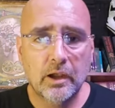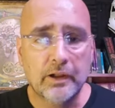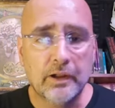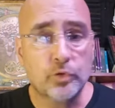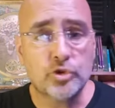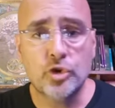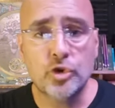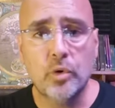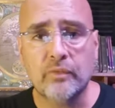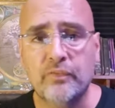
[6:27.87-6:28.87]
And that's what you're
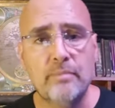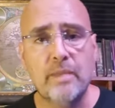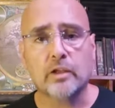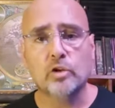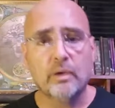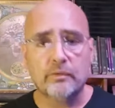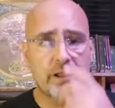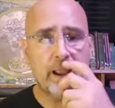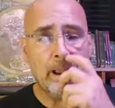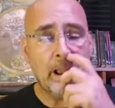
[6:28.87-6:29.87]
doing. Feedback loop every
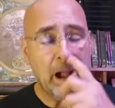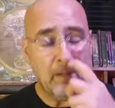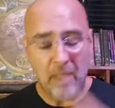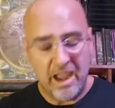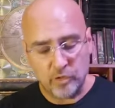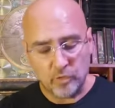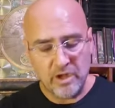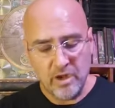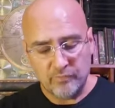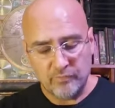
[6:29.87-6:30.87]
day.
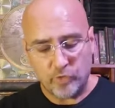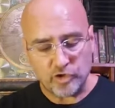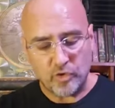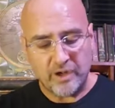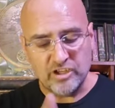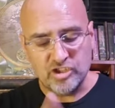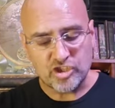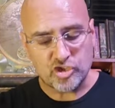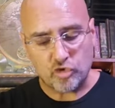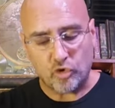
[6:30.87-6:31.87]
Angry, frustrated,
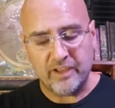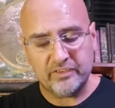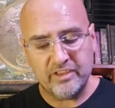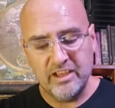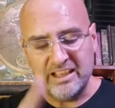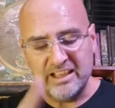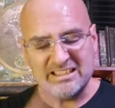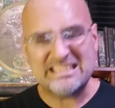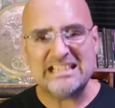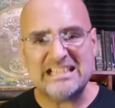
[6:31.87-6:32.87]
distressed, and
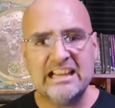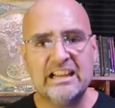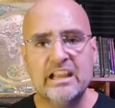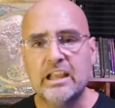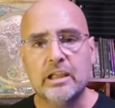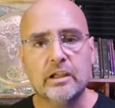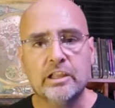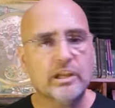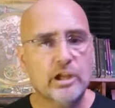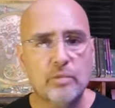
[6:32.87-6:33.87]
sad,
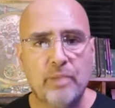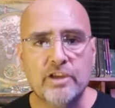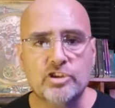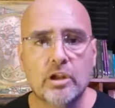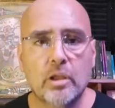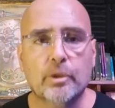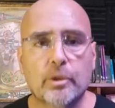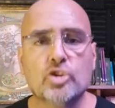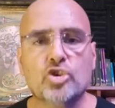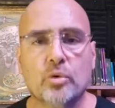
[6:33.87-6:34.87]
getting impatient,
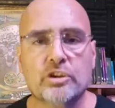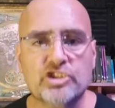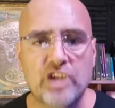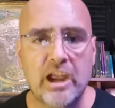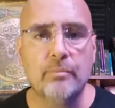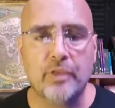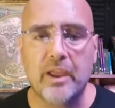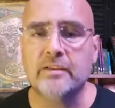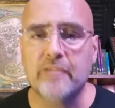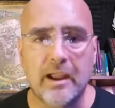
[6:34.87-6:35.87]
because you're doing the same
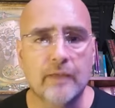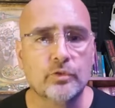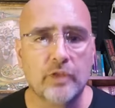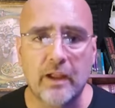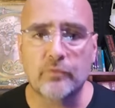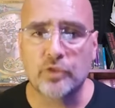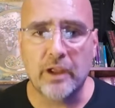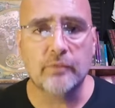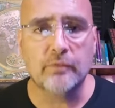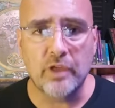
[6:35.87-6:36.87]
thing day after day after
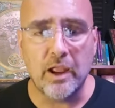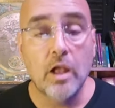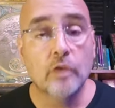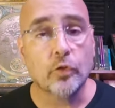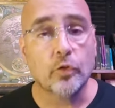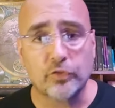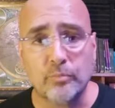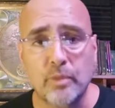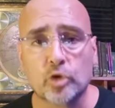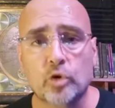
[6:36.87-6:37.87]
day after day. So the
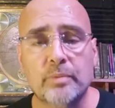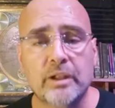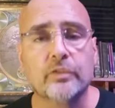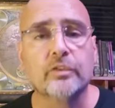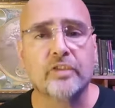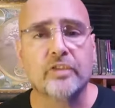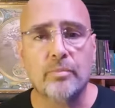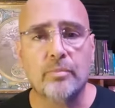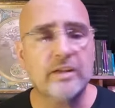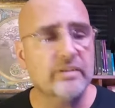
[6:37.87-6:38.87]
simulacrum knits the
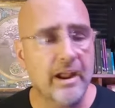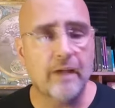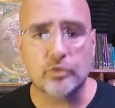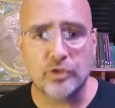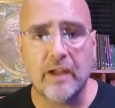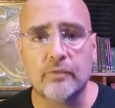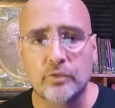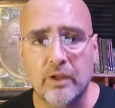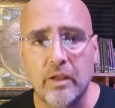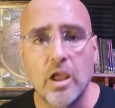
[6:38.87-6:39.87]
same thing day after day
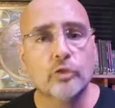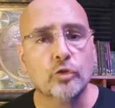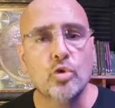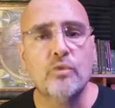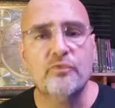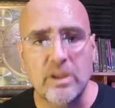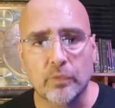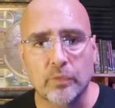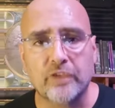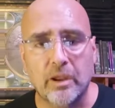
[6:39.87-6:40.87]
after day. So you
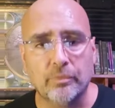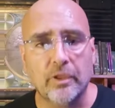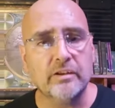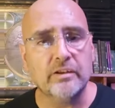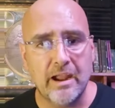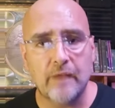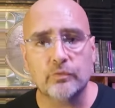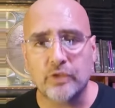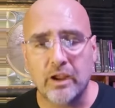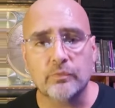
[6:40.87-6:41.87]
feel the same thing day
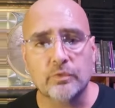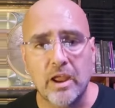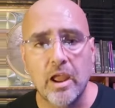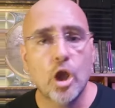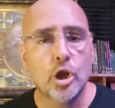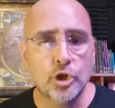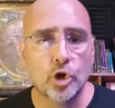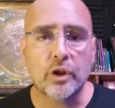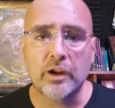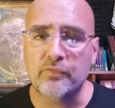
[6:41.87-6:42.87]
after day after day.
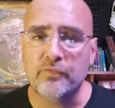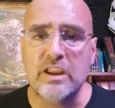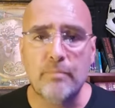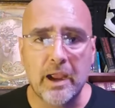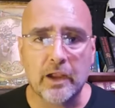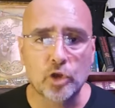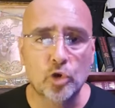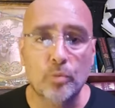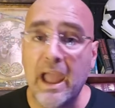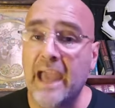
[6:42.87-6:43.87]
You're in a feedback
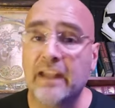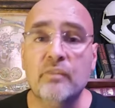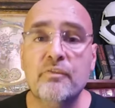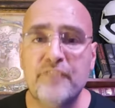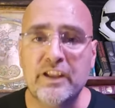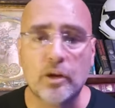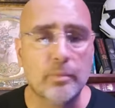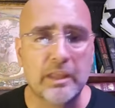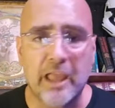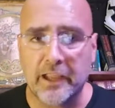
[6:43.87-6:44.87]
loop ad
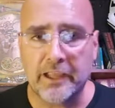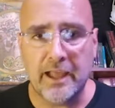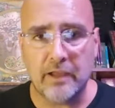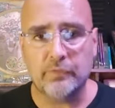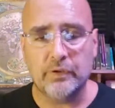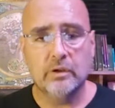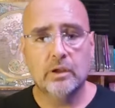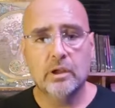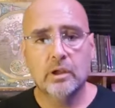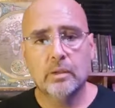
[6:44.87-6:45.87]
infinitum and can't get out of it.
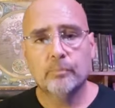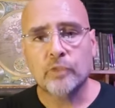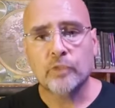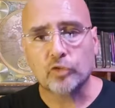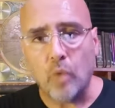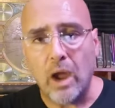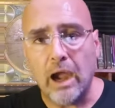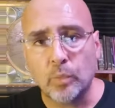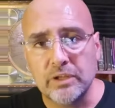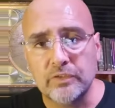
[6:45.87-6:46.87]
This is why I
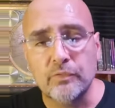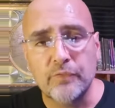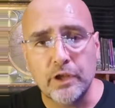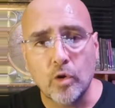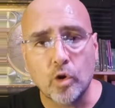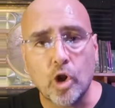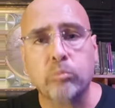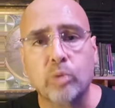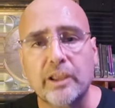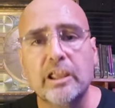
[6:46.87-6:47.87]
released a video
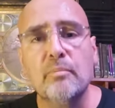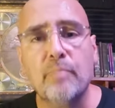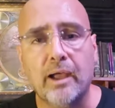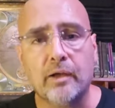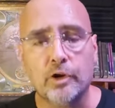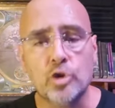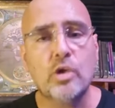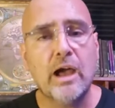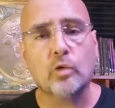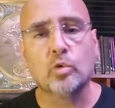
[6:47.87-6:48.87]
called Breaking Pattern. You've
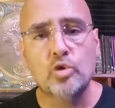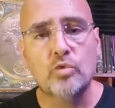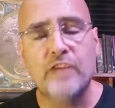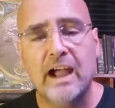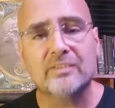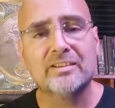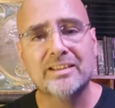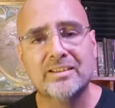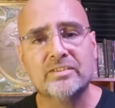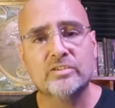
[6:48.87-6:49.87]
got to
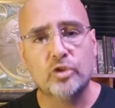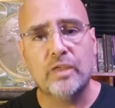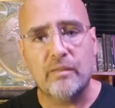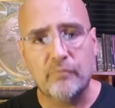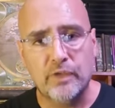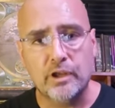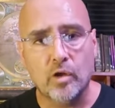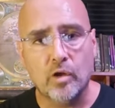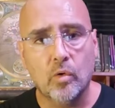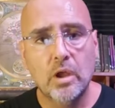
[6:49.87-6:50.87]
listen to that
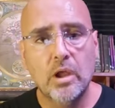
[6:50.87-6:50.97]
video.